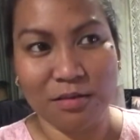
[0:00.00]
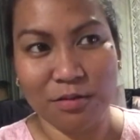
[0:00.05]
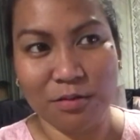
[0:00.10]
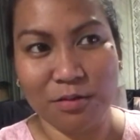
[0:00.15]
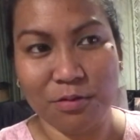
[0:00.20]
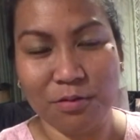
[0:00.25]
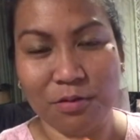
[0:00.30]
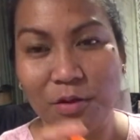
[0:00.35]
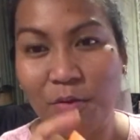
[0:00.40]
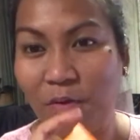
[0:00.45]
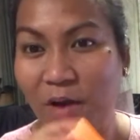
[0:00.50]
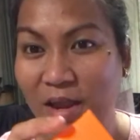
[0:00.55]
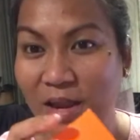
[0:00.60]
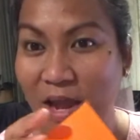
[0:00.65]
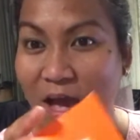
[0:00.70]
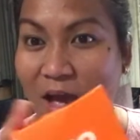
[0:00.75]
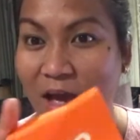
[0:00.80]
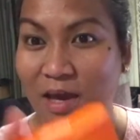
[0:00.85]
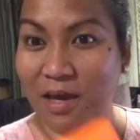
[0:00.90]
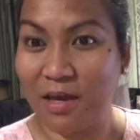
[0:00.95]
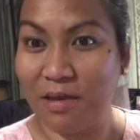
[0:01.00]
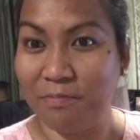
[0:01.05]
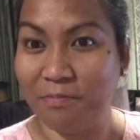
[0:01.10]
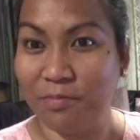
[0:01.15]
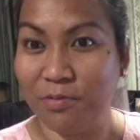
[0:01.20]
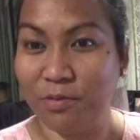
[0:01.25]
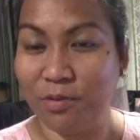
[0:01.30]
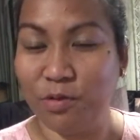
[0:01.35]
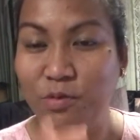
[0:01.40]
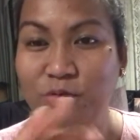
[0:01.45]
to the one I'm
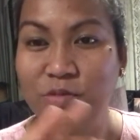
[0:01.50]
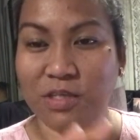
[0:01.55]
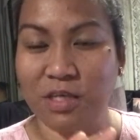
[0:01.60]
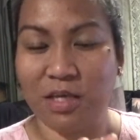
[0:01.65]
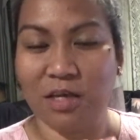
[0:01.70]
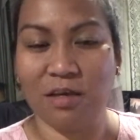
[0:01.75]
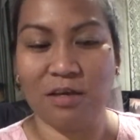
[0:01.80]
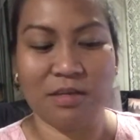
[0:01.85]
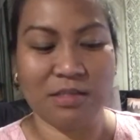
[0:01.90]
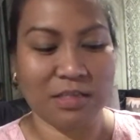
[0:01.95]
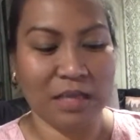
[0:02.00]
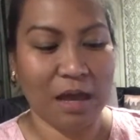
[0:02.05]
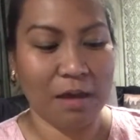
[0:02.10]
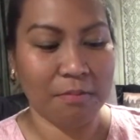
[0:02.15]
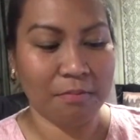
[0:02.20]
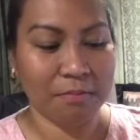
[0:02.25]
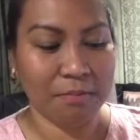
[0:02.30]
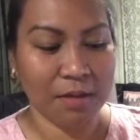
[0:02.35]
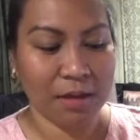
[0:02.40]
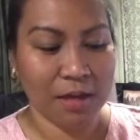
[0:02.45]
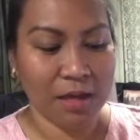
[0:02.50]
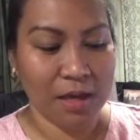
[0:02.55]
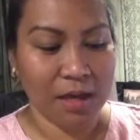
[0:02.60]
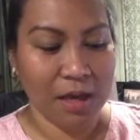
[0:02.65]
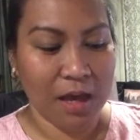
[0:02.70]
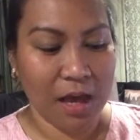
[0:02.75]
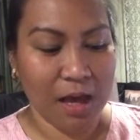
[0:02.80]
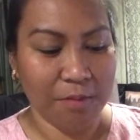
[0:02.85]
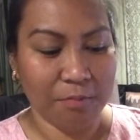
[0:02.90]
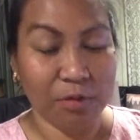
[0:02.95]
using, because I'm
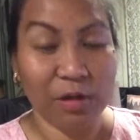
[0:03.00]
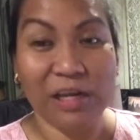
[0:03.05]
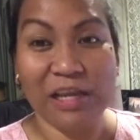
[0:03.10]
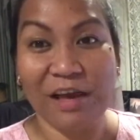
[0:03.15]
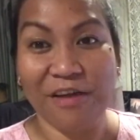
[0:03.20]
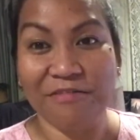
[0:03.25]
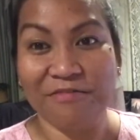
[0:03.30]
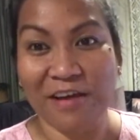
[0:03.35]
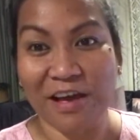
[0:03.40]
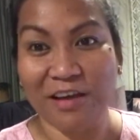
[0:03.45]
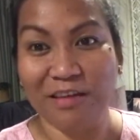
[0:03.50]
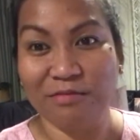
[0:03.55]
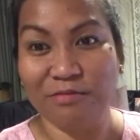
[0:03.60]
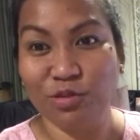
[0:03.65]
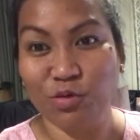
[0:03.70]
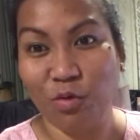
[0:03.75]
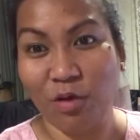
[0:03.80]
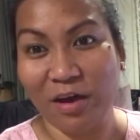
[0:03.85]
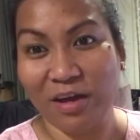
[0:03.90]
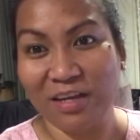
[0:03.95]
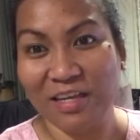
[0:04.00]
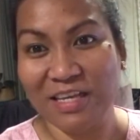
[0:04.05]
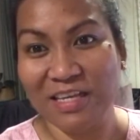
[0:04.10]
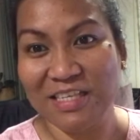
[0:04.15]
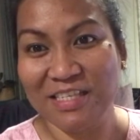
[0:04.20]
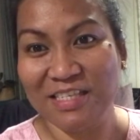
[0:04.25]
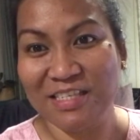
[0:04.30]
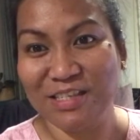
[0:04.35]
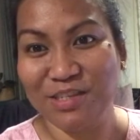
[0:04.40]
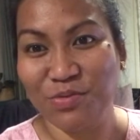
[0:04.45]
really a fan of
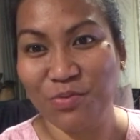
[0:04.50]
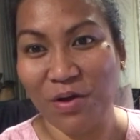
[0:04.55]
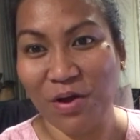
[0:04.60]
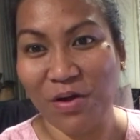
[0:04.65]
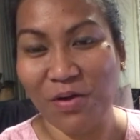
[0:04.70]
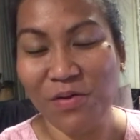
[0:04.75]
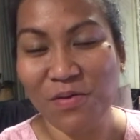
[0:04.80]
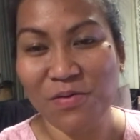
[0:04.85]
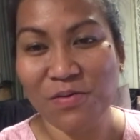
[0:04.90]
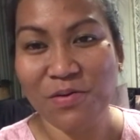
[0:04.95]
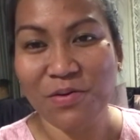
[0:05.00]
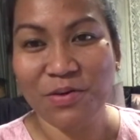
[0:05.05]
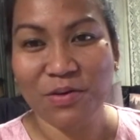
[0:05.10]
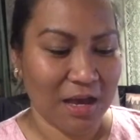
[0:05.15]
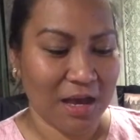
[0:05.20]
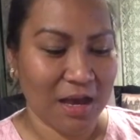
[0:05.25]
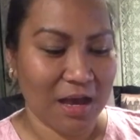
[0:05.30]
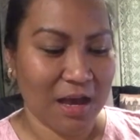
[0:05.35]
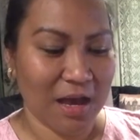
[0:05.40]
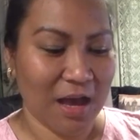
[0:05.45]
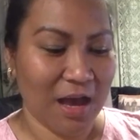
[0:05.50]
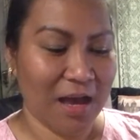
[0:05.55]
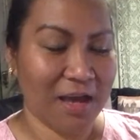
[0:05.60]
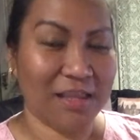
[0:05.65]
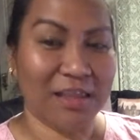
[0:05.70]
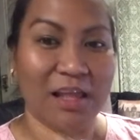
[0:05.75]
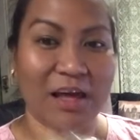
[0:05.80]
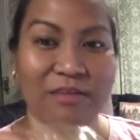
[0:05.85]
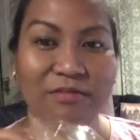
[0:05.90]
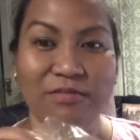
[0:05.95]
Twinings as well. I
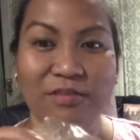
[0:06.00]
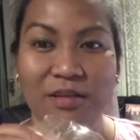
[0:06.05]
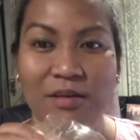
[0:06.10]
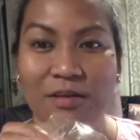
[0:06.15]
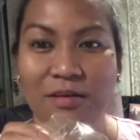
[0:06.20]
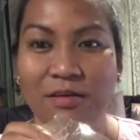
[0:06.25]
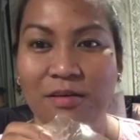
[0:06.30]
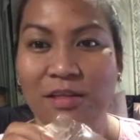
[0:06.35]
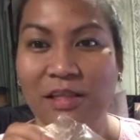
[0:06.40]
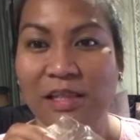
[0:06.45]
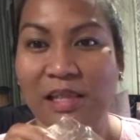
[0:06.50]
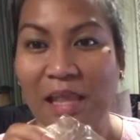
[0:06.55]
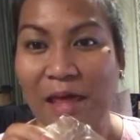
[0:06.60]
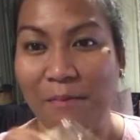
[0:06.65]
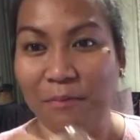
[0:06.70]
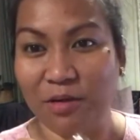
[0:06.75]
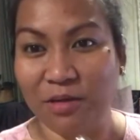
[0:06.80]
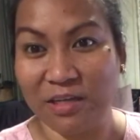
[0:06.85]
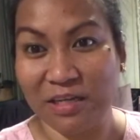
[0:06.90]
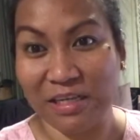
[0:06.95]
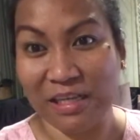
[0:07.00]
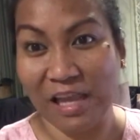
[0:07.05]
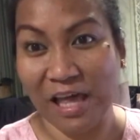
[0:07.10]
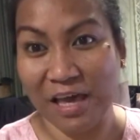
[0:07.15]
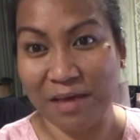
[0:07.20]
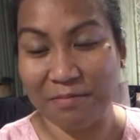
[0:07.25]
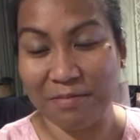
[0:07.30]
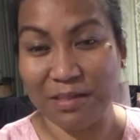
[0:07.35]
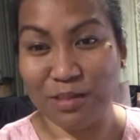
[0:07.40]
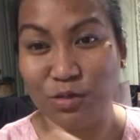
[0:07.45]
love the lemon and
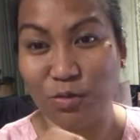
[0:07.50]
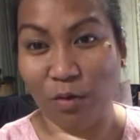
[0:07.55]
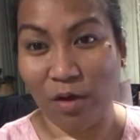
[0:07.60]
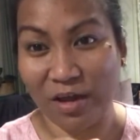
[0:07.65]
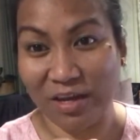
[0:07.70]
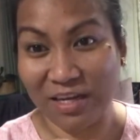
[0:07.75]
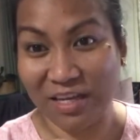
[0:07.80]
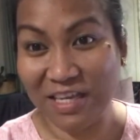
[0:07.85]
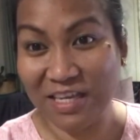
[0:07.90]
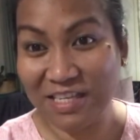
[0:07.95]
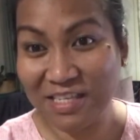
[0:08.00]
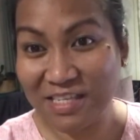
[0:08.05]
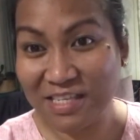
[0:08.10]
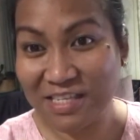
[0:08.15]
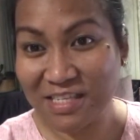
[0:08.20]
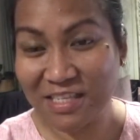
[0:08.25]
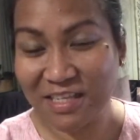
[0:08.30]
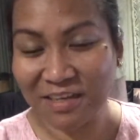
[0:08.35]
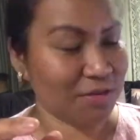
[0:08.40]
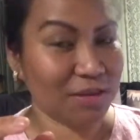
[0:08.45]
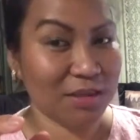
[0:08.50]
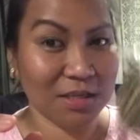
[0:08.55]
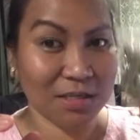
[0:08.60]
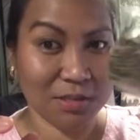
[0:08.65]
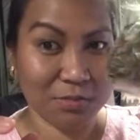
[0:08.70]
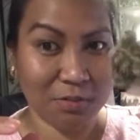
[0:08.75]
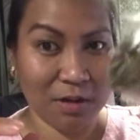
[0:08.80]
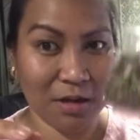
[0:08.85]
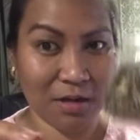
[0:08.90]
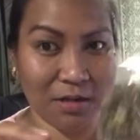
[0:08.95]
lime in Twinings.
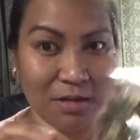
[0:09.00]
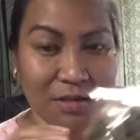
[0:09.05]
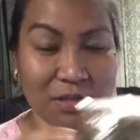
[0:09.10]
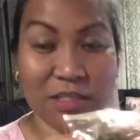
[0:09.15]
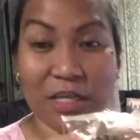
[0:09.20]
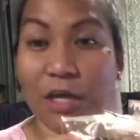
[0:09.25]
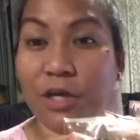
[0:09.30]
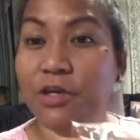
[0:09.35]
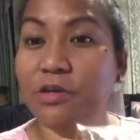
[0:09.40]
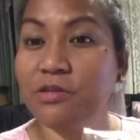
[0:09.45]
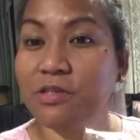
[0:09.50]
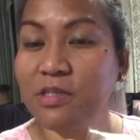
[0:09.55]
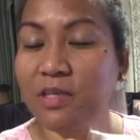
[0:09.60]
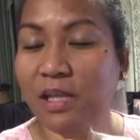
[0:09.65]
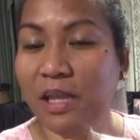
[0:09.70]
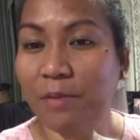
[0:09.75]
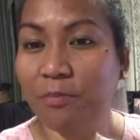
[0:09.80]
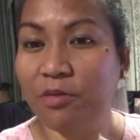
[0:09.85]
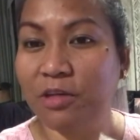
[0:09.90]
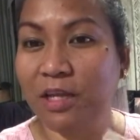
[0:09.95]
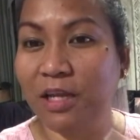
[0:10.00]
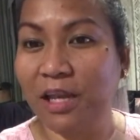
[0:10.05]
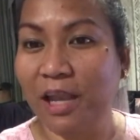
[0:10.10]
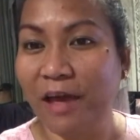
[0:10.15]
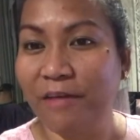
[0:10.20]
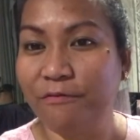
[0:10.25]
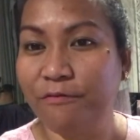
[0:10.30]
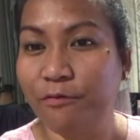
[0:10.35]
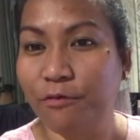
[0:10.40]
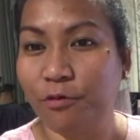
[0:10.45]
This one, because I use the lemon and
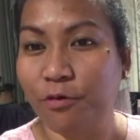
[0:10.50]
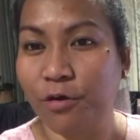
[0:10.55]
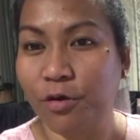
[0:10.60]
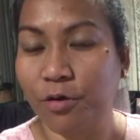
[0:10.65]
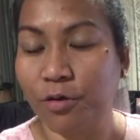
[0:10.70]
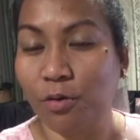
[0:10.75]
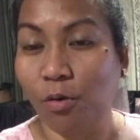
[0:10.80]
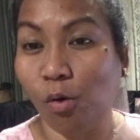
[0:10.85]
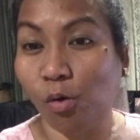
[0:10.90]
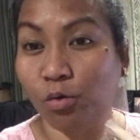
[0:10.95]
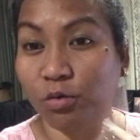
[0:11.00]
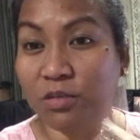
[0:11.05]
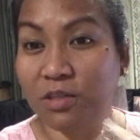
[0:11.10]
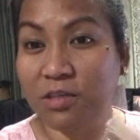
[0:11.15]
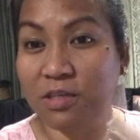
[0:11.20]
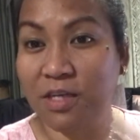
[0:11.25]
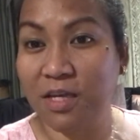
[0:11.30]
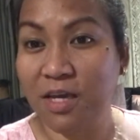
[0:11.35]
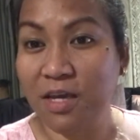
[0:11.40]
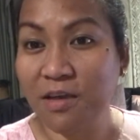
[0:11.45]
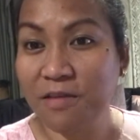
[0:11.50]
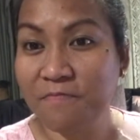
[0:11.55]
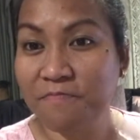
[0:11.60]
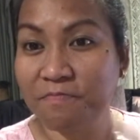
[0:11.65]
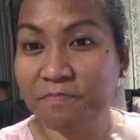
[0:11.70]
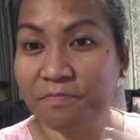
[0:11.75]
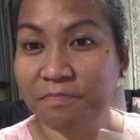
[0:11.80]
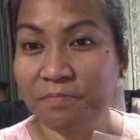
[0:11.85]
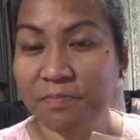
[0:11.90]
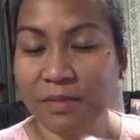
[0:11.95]
lime for cold tea.
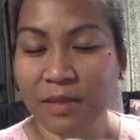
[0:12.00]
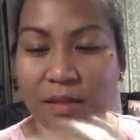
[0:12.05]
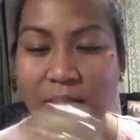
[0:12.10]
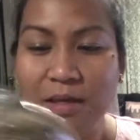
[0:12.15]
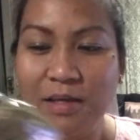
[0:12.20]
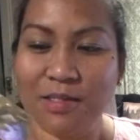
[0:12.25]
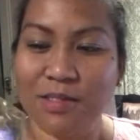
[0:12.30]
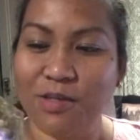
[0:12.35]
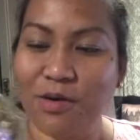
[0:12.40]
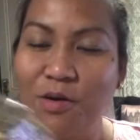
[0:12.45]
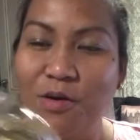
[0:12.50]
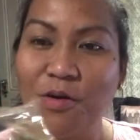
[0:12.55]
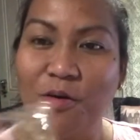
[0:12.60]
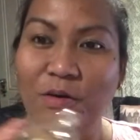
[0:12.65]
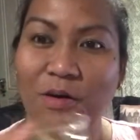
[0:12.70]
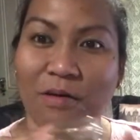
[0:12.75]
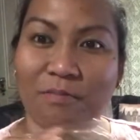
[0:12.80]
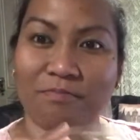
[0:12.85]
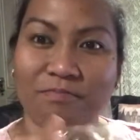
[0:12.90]
So